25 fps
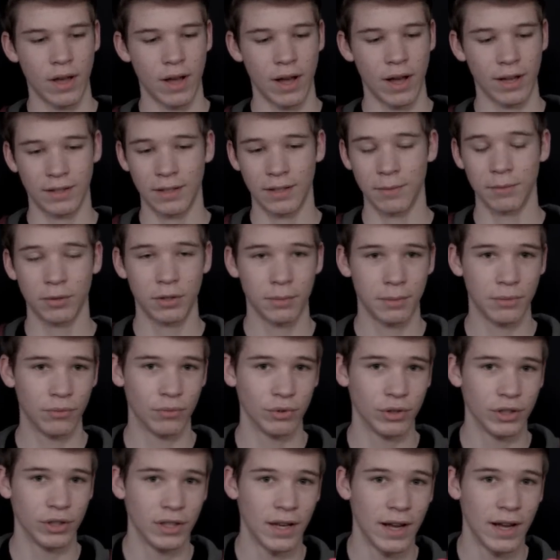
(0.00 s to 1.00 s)
Uh, it seems to be
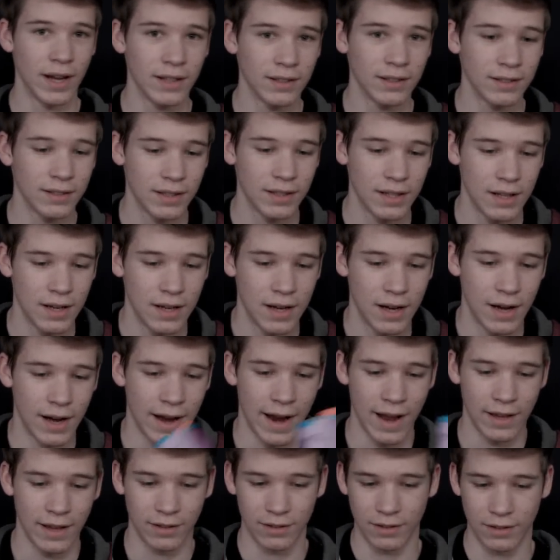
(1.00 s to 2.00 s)
really nice. It
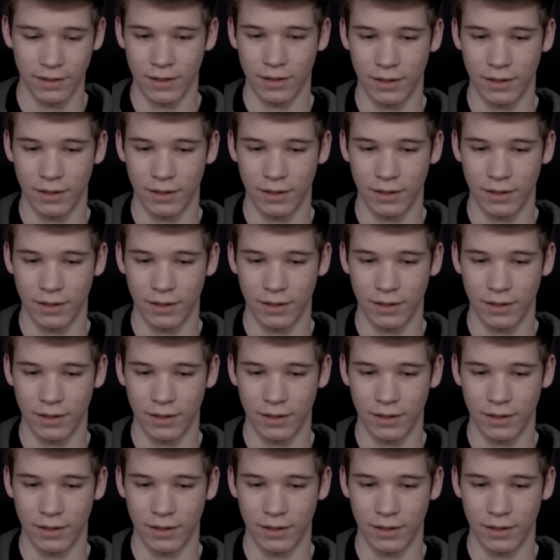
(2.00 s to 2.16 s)
has